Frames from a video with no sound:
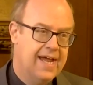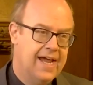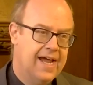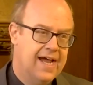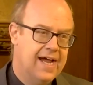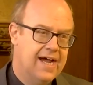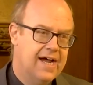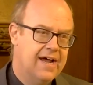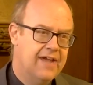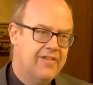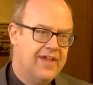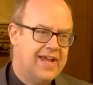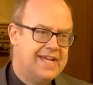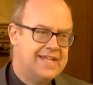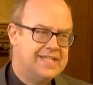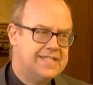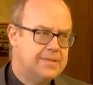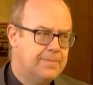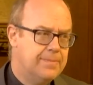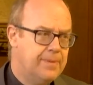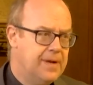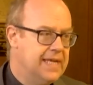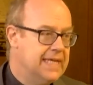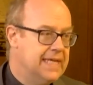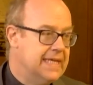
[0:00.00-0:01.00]
And that's a
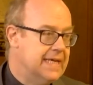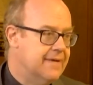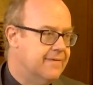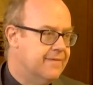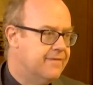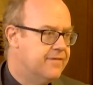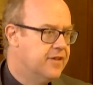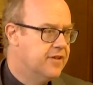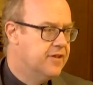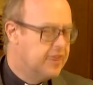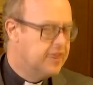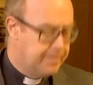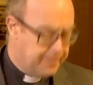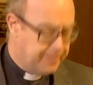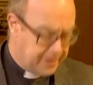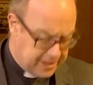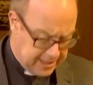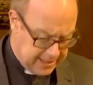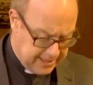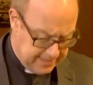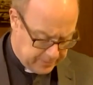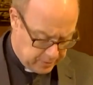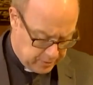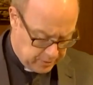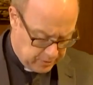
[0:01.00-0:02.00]
belief that the
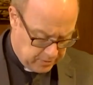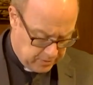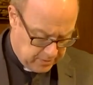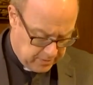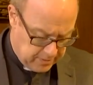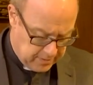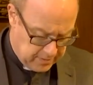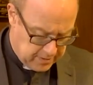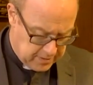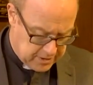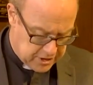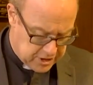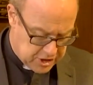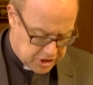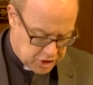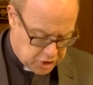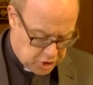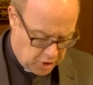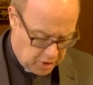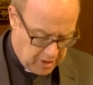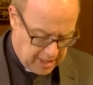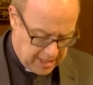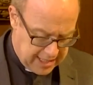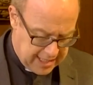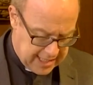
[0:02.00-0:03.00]
Bible
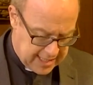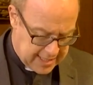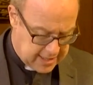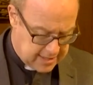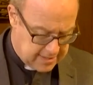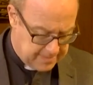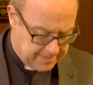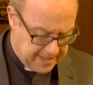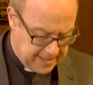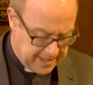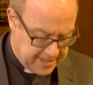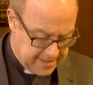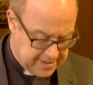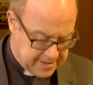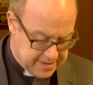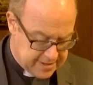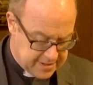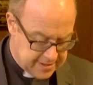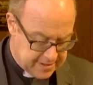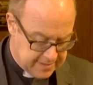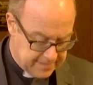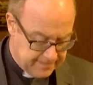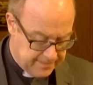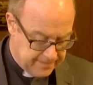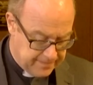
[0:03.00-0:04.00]
strongly underpins.
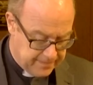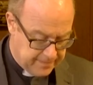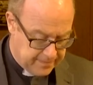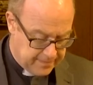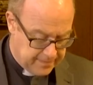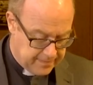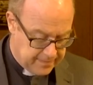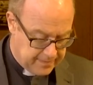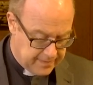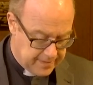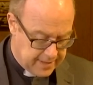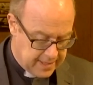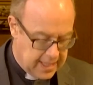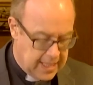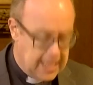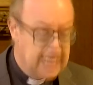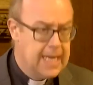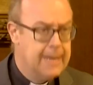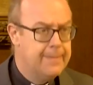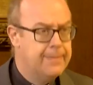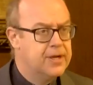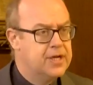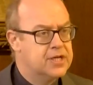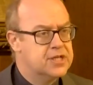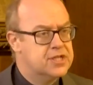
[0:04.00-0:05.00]

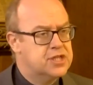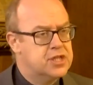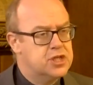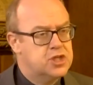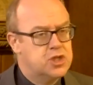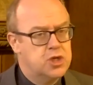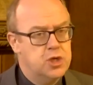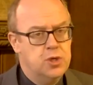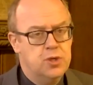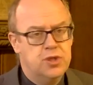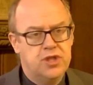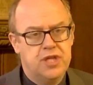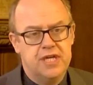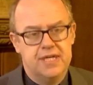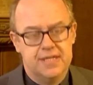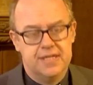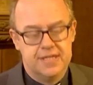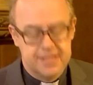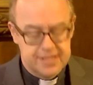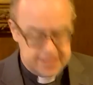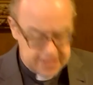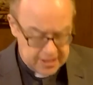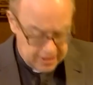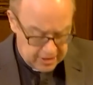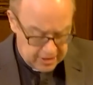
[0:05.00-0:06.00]
Because the truth is that the